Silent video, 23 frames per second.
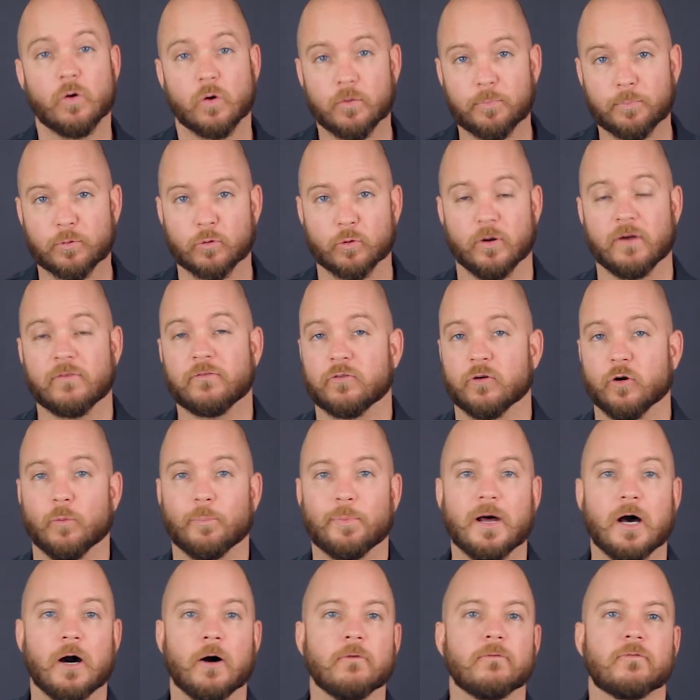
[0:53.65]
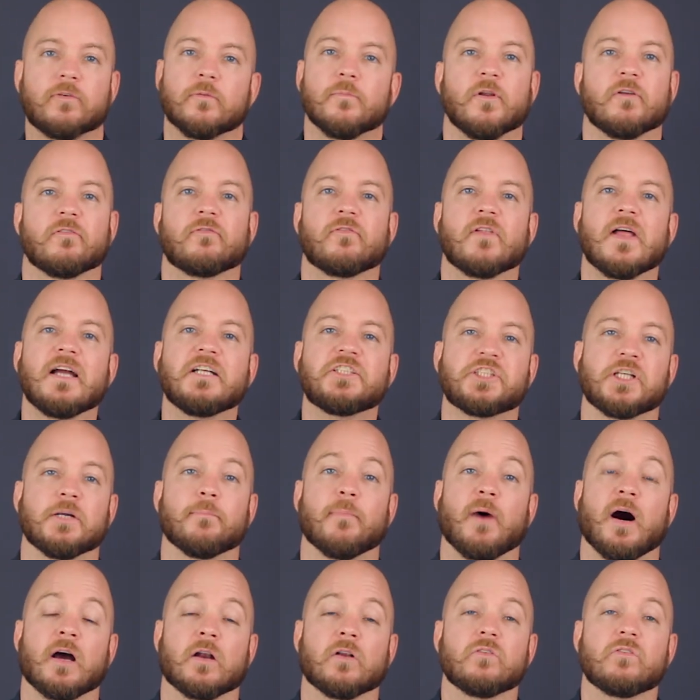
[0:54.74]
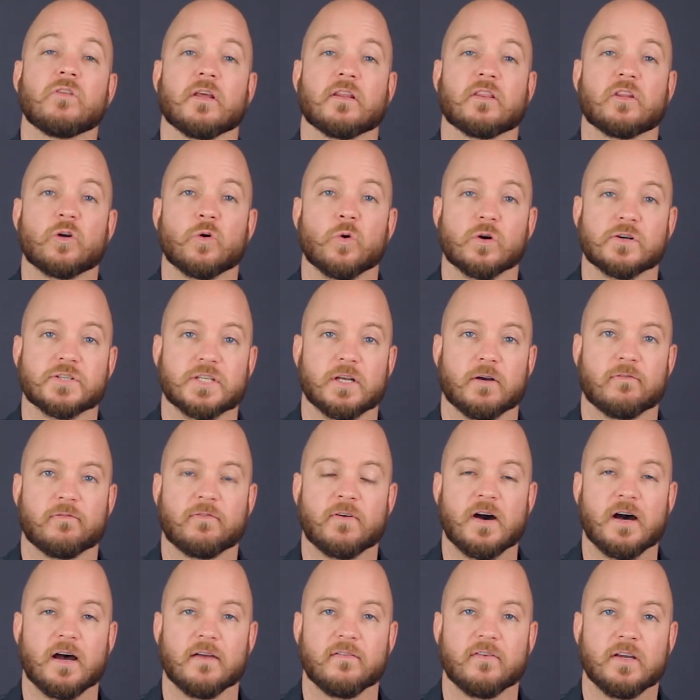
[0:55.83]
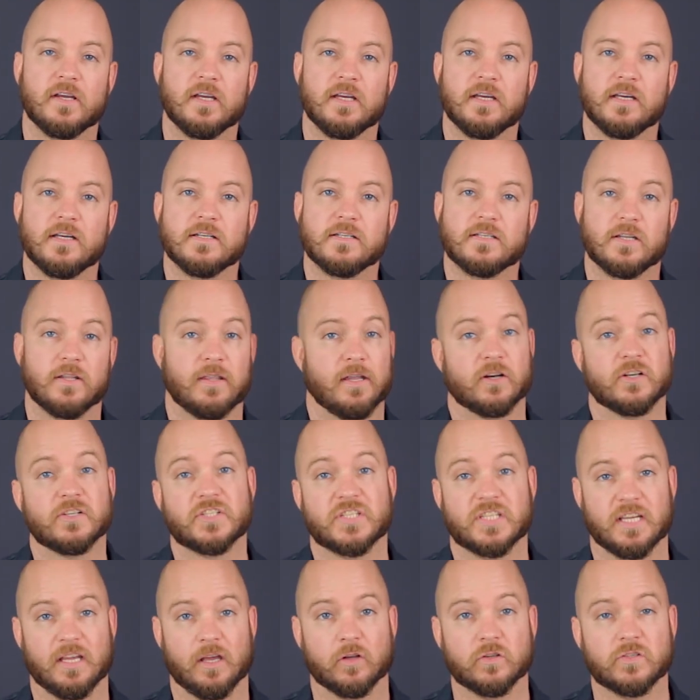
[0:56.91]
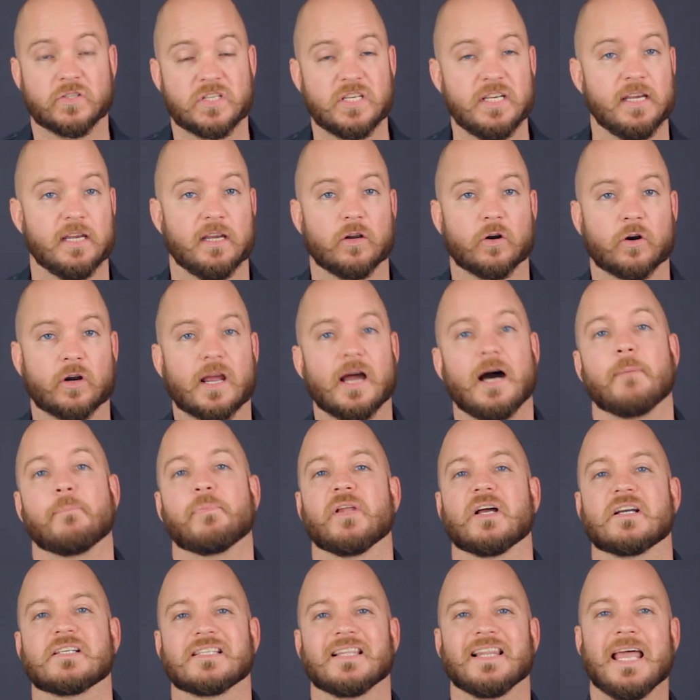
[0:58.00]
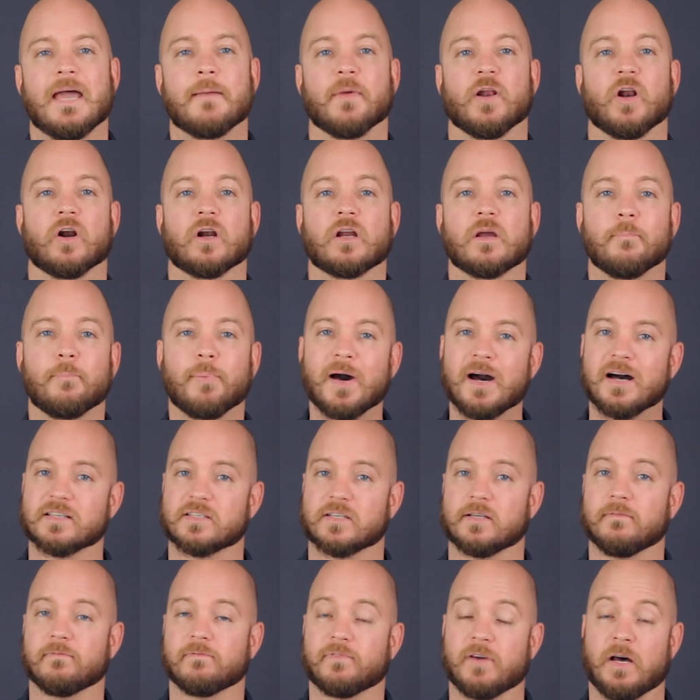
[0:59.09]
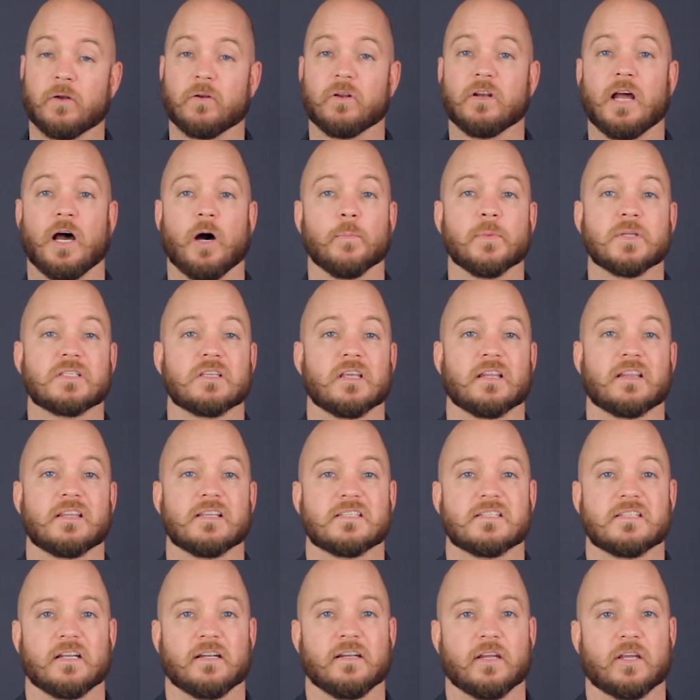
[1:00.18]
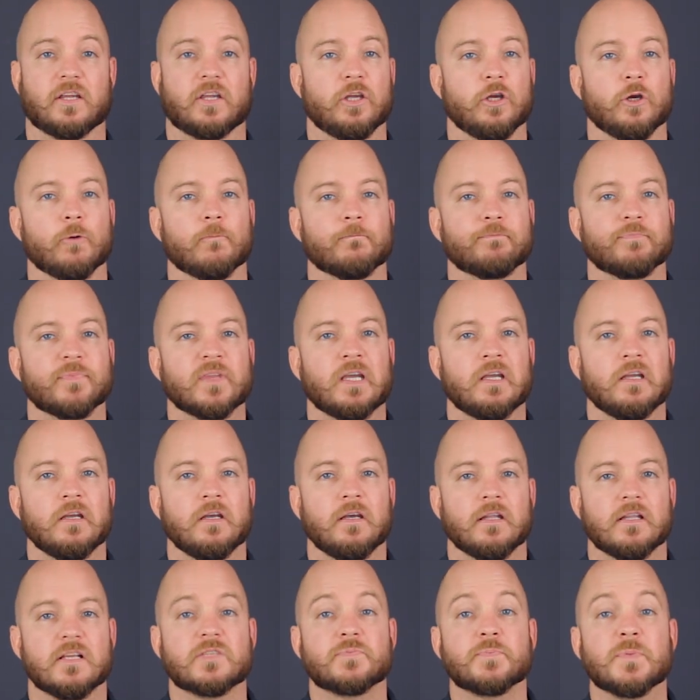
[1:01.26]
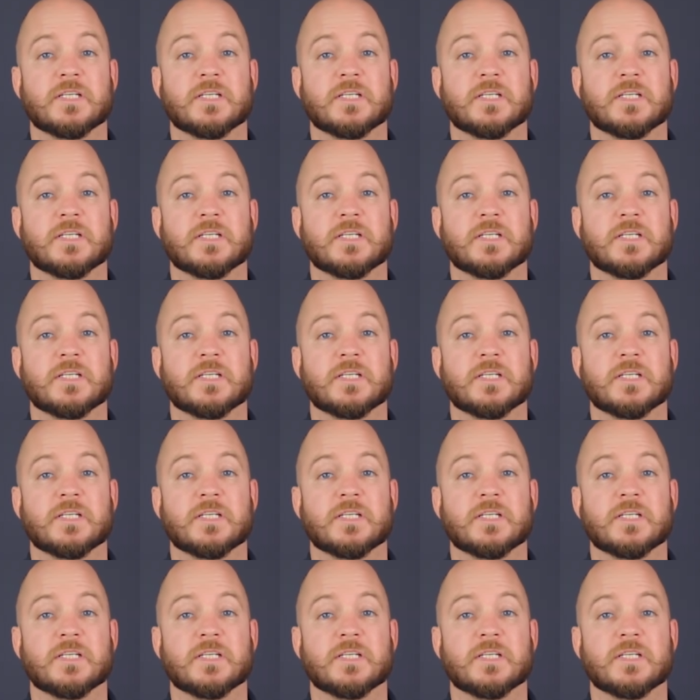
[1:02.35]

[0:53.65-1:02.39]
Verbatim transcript: or peripheral belt from their flagship models like the Corsair 5 to their CLC or complex laminar composite found in helmets like the Signet Q. This